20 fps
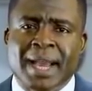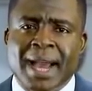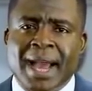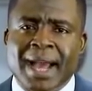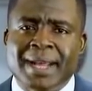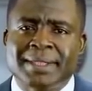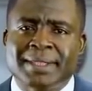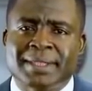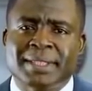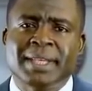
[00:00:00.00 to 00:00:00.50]

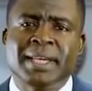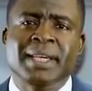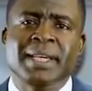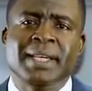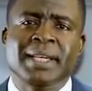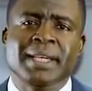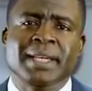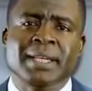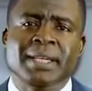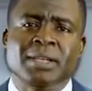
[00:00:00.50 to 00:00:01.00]
and
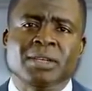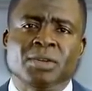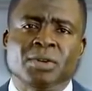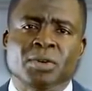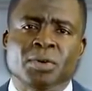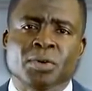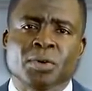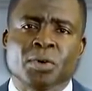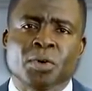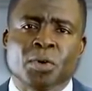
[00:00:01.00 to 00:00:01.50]
see
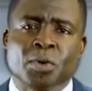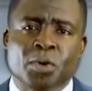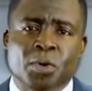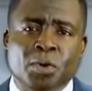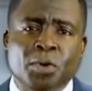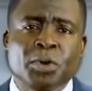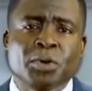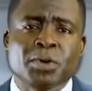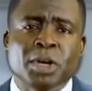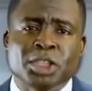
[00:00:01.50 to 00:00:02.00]

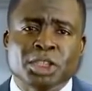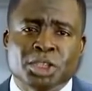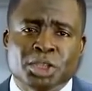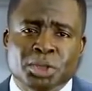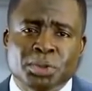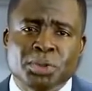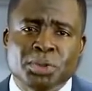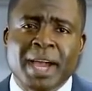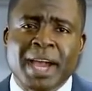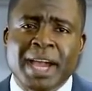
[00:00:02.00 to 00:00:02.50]
who your
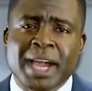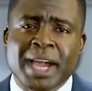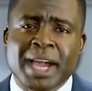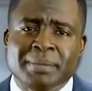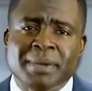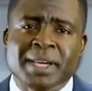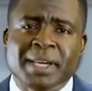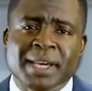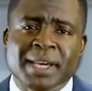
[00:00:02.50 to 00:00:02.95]
true enemy